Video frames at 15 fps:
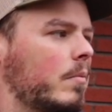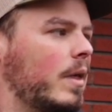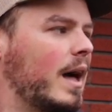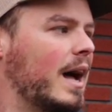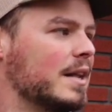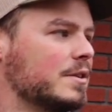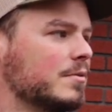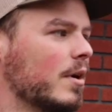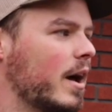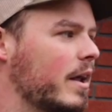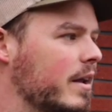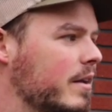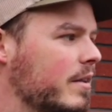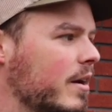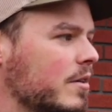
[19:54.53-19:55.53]
That's
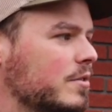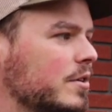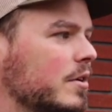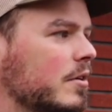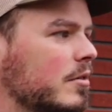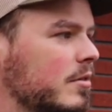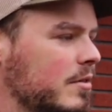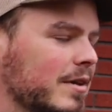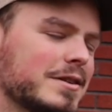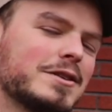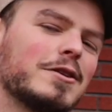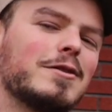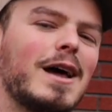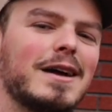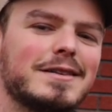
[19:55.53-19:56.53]
right in there too. Let's
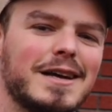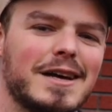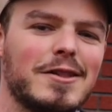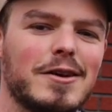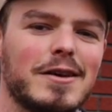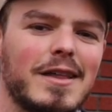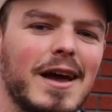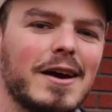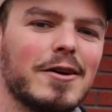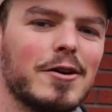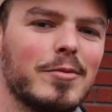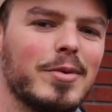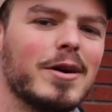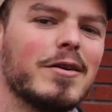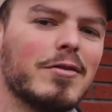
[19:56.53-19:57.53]
go down and take a look at that
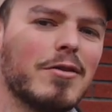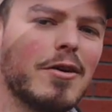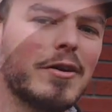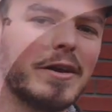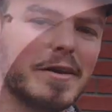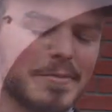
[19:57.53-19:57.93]
group here at 30.